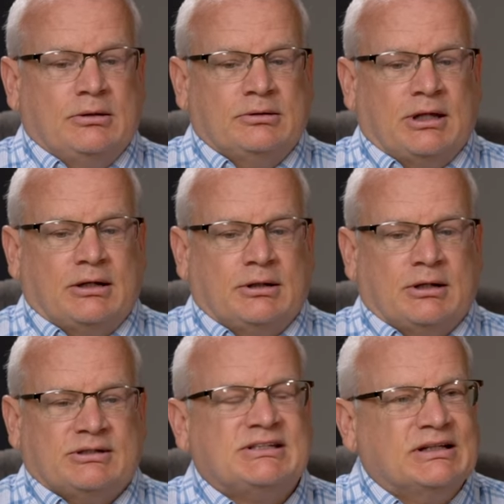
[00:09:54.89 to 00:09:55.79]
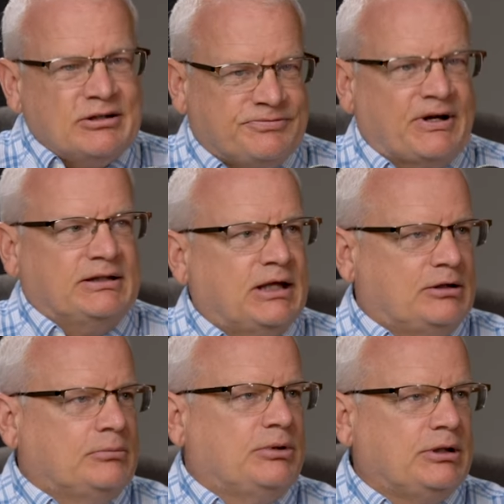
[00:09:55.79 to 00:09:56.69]
that uh, solidified that
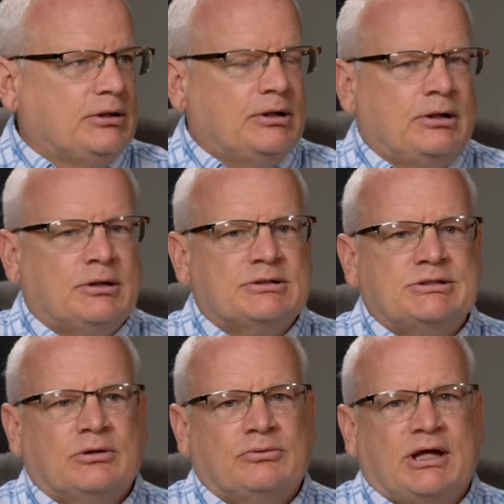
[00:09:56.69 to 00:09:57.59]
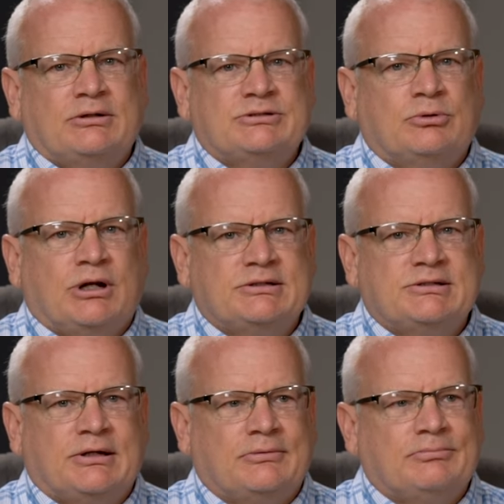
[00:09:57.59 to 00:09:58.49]
in me. And so that's what I
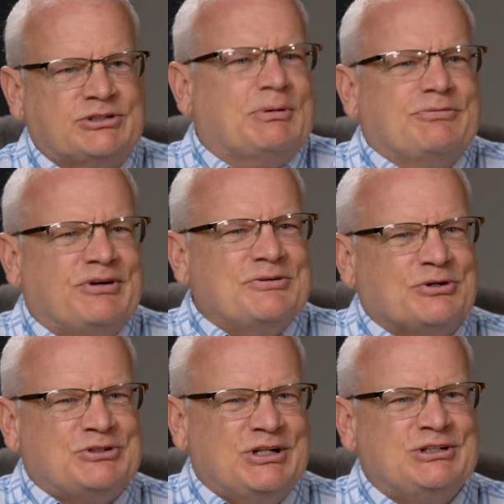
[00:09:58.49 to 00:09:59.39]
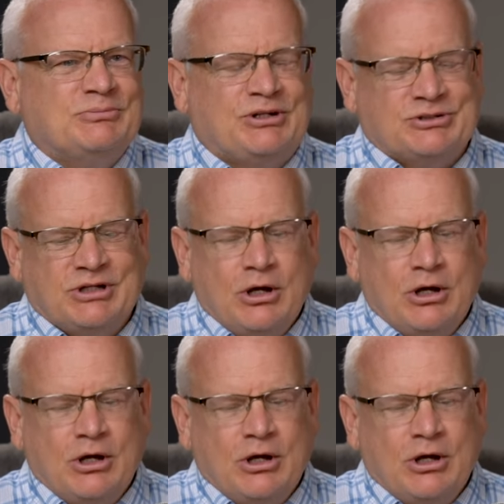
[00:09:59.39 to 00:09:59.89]
say. That's my favorite teaching, because